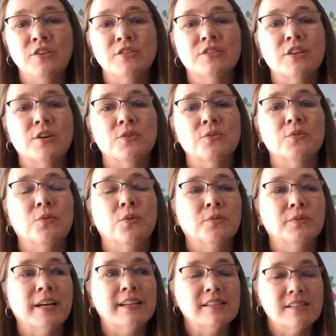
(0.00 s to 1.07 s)
So
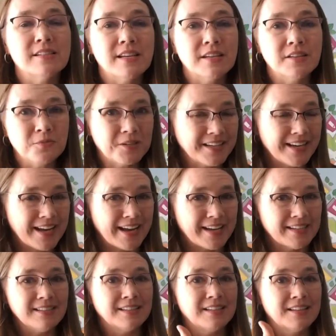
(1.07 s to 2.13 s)
let's say the word
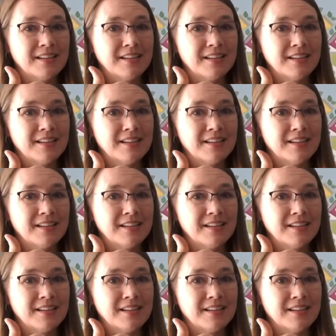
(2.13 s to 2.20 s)
again.